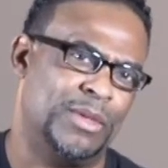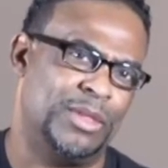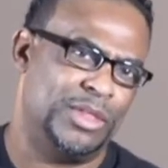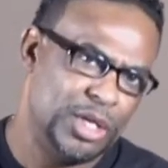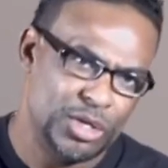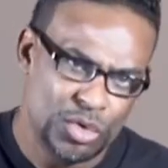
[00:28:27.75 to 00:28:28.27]

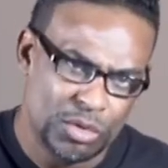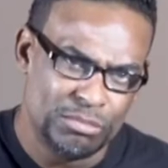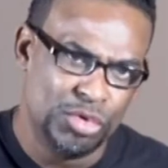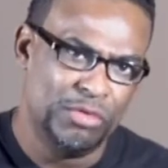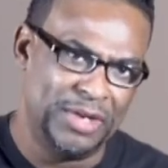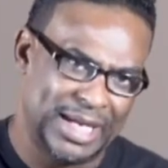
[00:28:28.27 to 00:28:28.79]
then you're
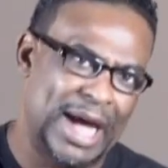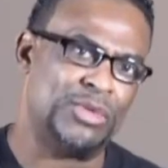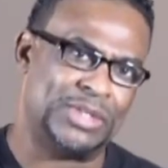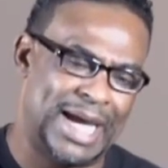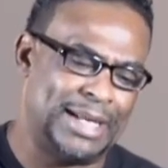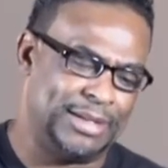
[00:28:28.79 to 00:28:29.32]
moving
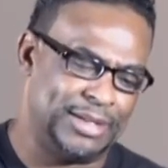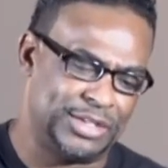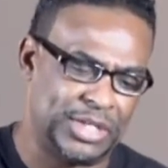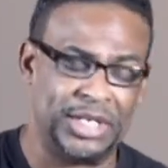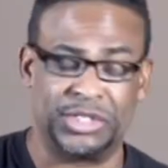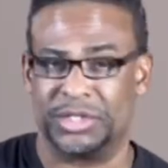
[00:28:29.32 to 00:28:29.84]
outside of the
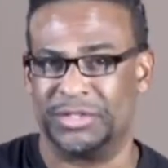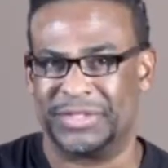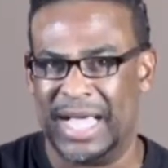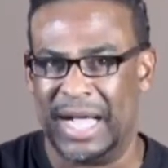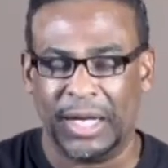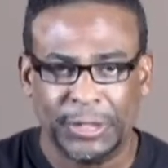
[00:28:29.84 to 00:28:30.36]
sanction of
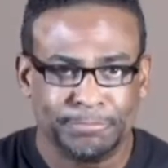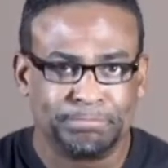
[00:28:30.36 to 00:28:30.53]
God.